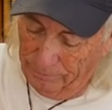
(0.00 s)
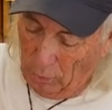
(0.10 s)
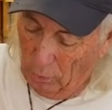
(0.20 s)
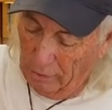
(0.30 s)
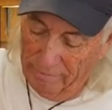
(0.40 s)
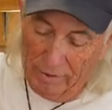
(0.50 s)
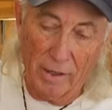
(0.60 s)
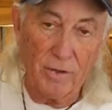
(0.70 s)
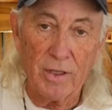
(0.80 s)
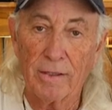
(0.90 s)
don't leave it
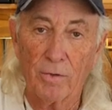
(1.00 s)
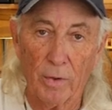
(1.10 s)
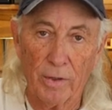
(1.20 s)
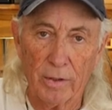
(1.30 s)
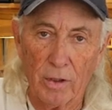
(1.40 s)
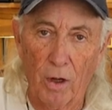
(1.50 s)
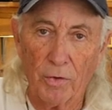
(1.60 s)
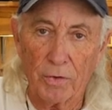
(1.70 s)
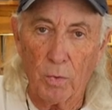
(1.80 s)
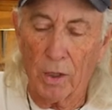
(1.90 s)
unattended with an adult
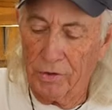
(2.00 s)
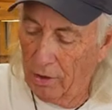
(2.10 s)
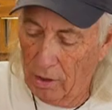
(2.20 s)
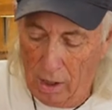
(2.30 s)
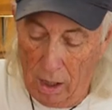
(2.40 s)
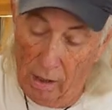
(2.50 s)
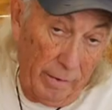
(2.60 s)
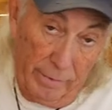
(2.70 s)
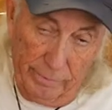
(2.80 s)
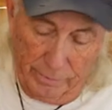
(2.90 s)
that's washing a car.
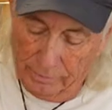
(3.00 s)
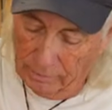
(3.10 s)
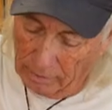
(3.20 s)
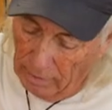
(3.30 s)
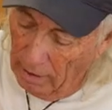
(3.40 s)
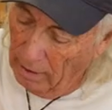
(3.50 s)
I don't know. It's like